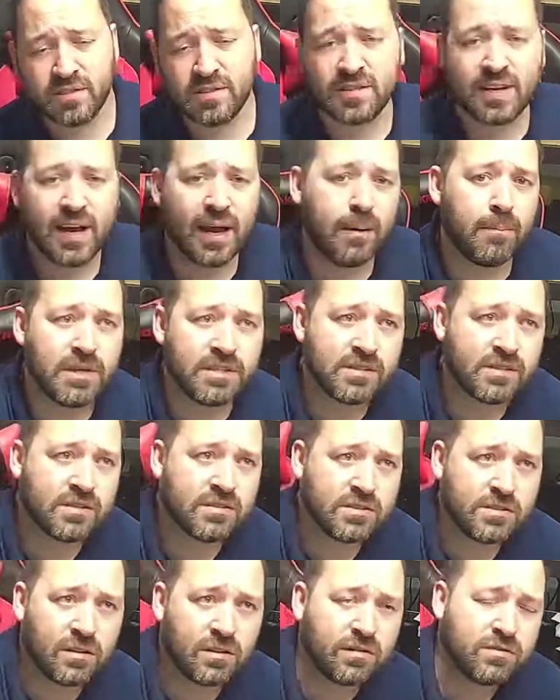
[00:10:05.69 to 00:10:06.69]
comments,
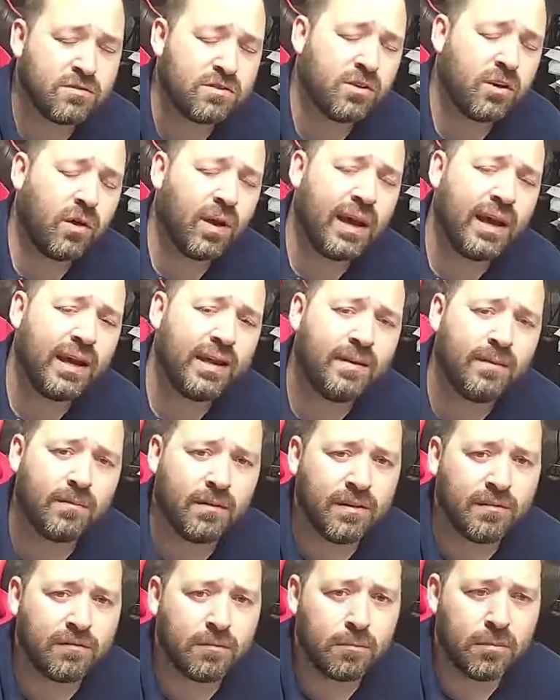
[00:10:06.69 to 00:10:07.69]
concerns, go ahead and
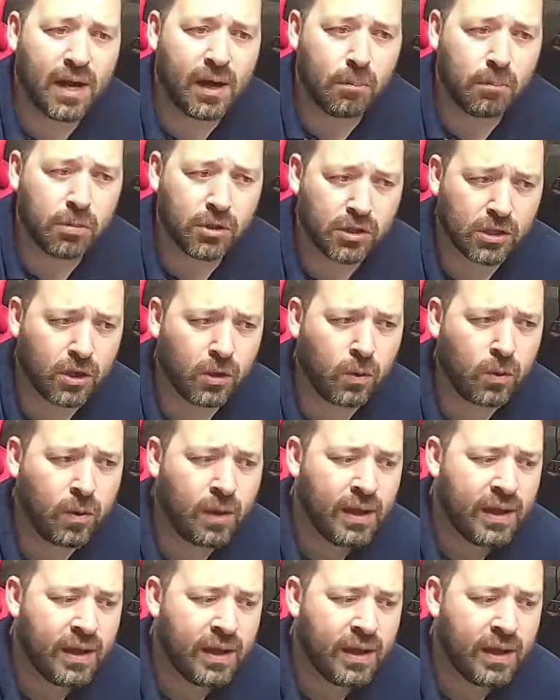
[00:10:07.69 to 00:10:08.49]
leave them down below.